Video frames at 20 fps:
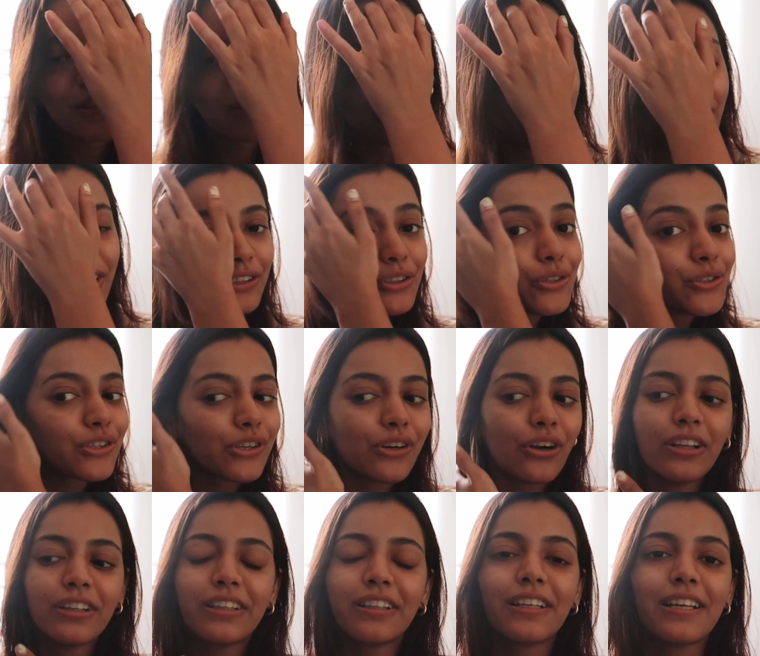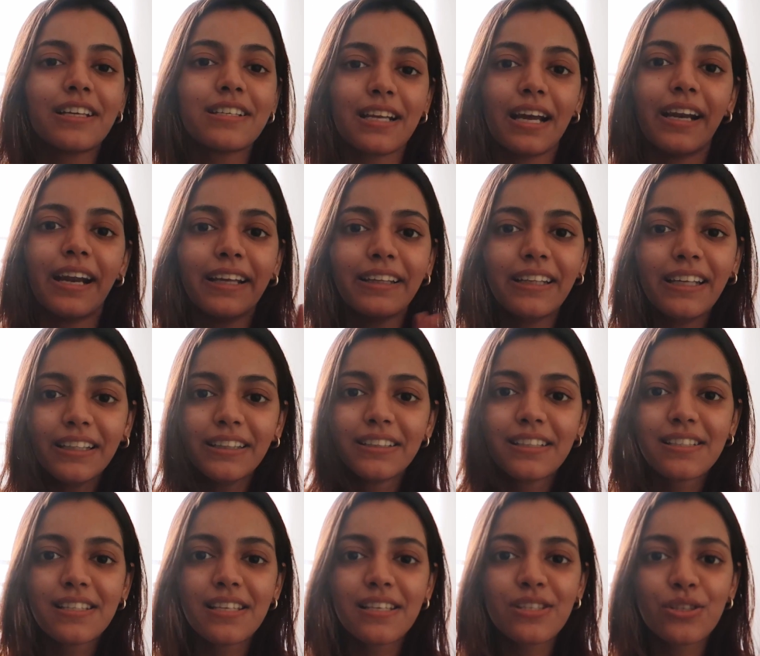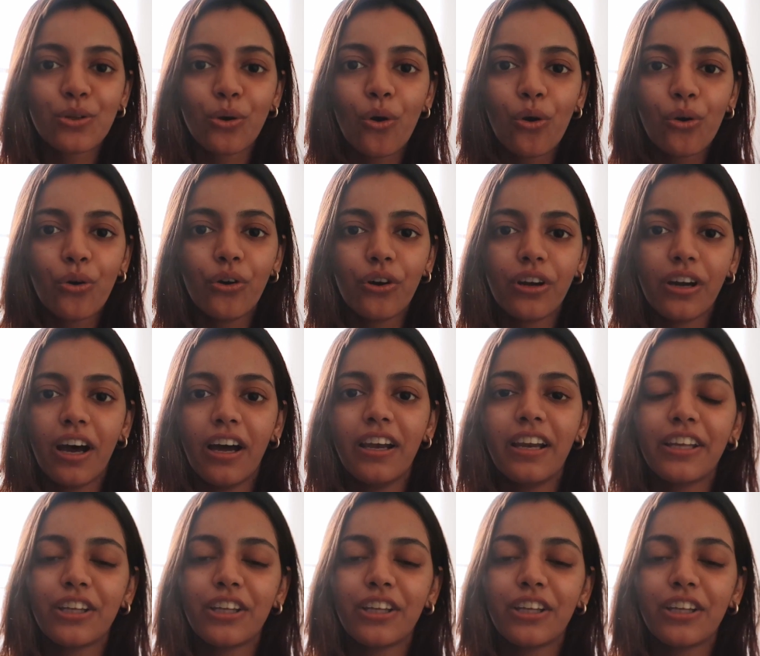So yeah, those are all the things, and I think this is so good now.